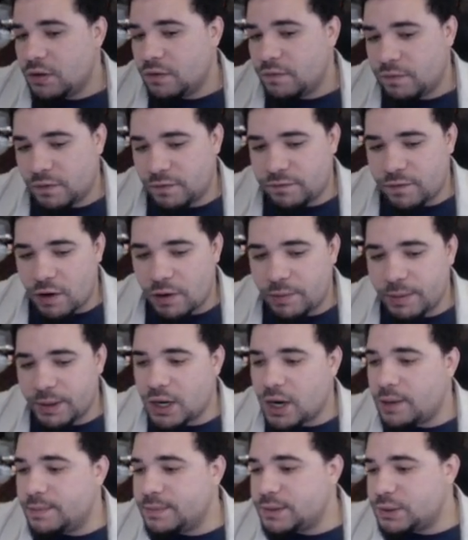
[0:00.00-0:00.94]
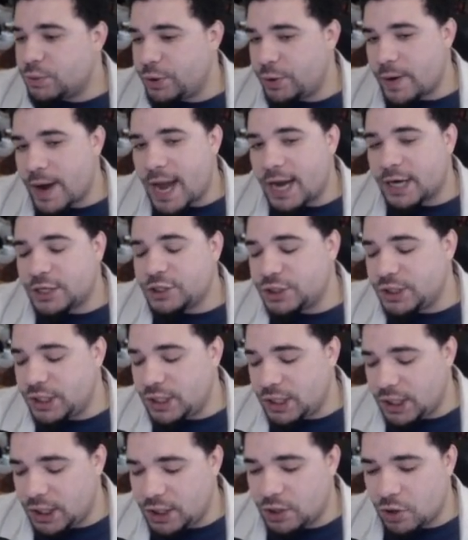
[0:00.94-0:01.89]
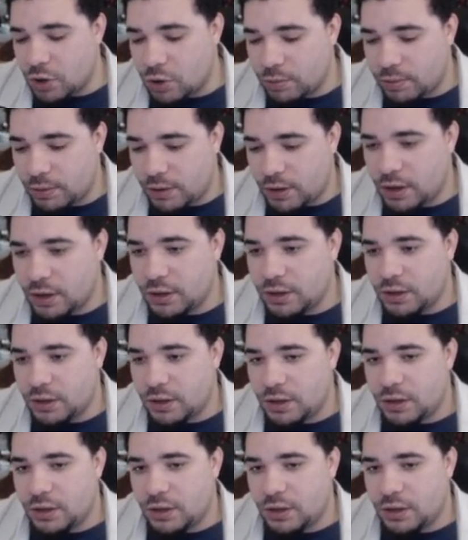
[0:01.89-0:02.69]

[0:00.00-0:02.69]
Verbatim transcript: for farming comps when you actually need Oberon